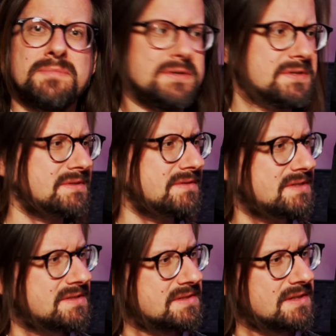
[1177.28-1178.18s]
because
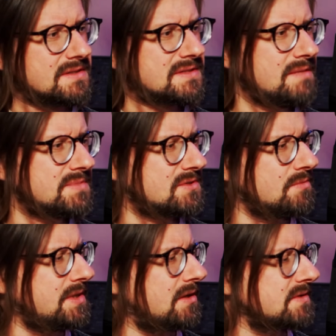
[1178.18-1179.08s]
this seems to
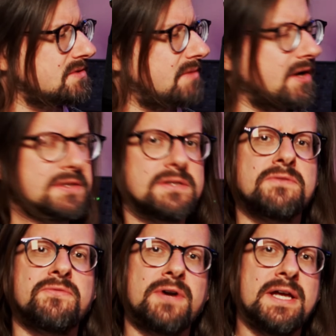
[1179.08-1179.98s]
be also marketed
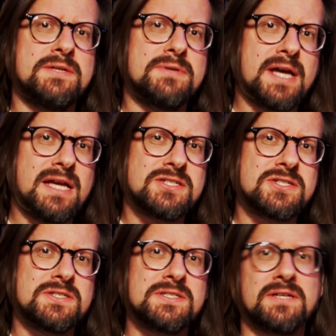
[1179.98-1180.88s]
for
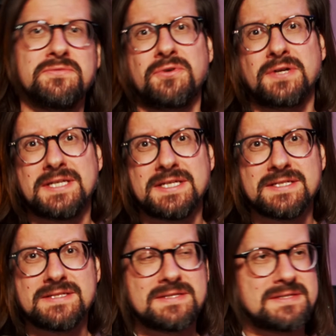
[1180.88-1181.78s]
education and for
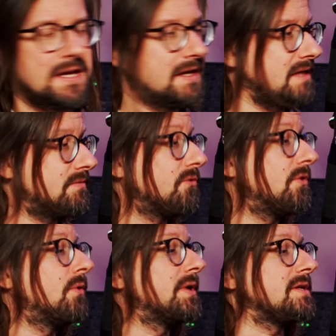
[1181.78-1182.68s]
kids, even
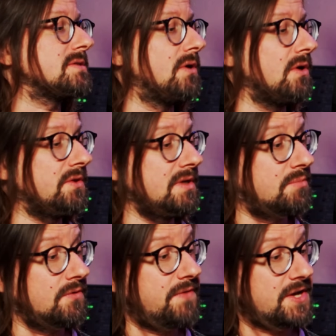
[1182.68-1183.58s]
though it has all the
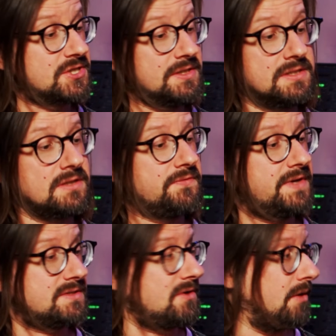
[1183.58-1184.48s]
professional
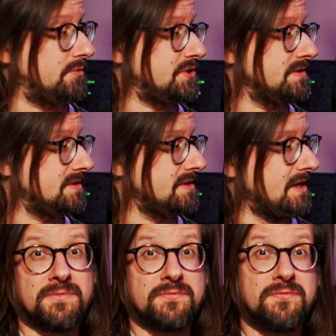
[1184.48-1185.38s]
interface options.
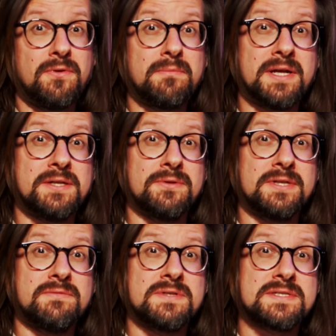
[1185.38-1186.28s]
The full manual
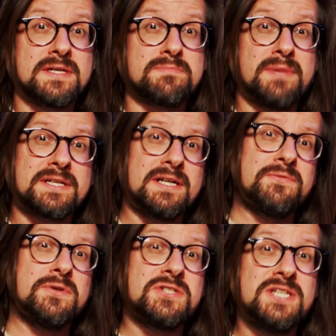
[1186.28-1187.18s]
even says better
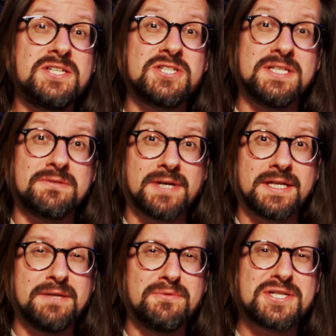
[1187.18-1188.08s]
have your cheat sheet
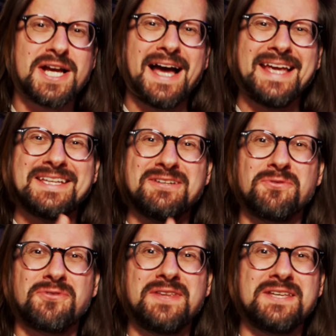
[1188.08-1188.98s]
ready, which I
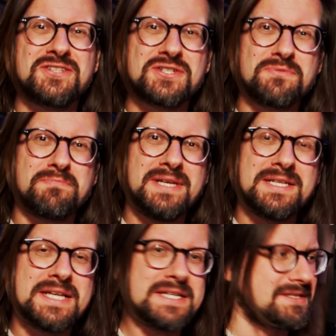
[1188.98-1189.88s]
don't think should be
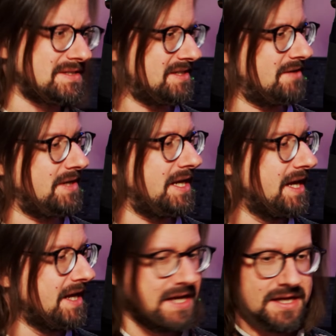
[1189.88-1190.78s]
necessary.
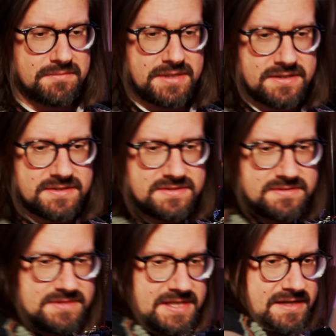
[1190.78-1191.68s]

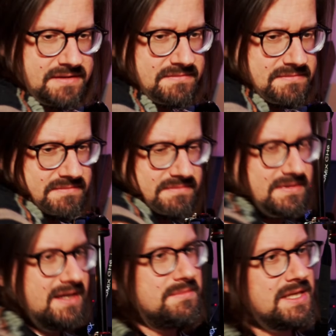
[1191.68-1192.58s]
Because, yeah,
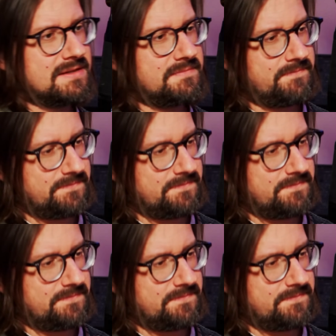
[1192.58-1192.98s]
I mean,